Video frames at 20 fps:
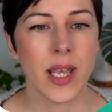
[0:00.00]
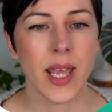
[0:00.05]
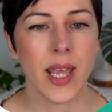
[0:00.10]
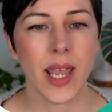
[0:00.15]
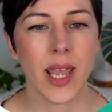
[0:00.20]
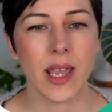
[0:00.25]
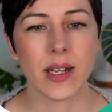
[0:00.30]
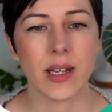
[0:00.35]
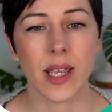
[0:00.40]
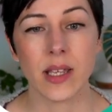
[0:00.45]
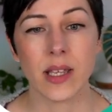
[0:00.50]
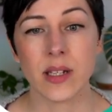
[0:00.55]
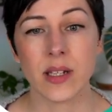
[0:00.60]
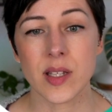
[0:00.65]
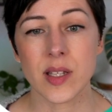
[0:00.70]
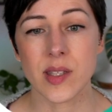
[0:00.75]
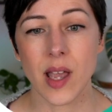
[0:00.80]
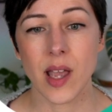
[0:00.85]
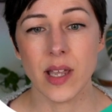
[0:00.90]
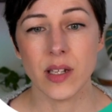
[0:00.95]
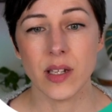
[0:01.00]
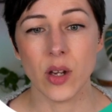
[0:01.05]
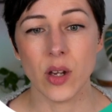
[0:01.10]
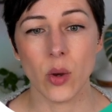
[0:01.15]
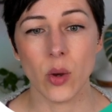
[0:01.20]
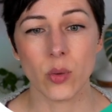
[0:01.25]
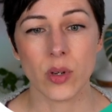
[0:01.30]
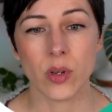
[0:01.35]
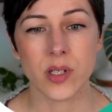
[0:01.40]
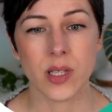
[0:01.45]
And I can assign an
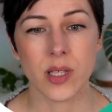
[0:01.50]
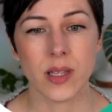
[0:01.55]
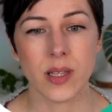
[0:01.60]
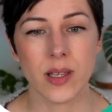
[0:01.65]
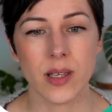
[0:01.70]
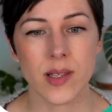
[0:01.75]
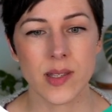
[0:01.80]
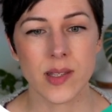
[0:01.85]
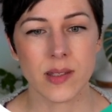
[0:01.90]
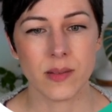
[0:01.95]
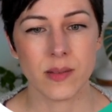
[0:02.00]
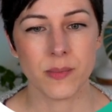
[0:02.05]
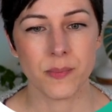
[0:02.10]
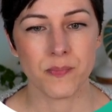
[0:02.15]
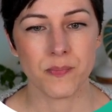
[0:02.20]
owner to this.